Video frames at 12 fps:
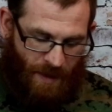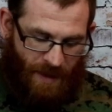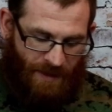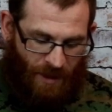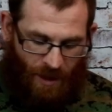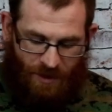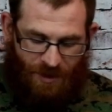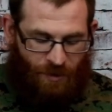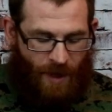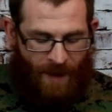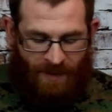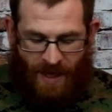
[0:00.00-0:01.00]
nice long
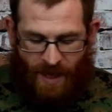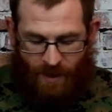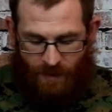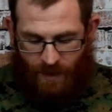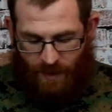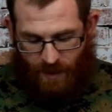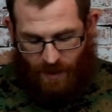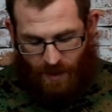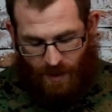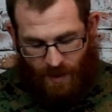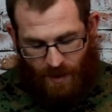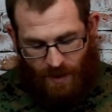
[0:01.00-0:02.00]
strap down
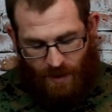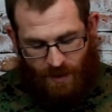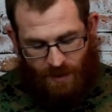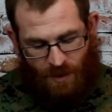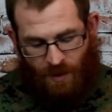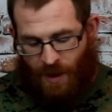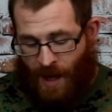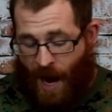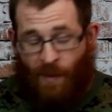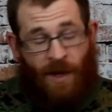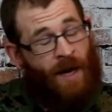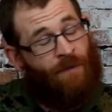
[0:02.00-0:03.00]
to
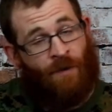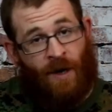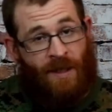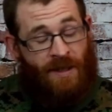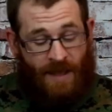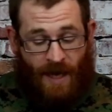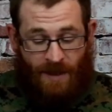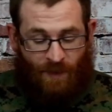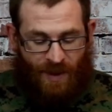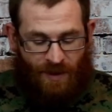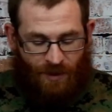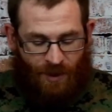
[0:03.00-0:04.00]
accommodate for any size
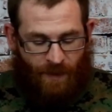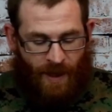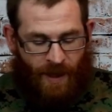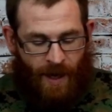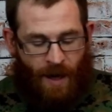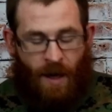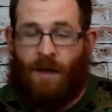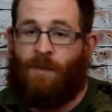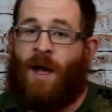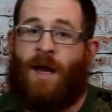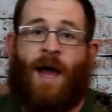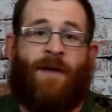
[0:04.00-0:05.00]
pistol you may carry. You
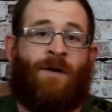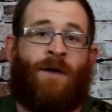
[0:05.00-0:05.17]
might have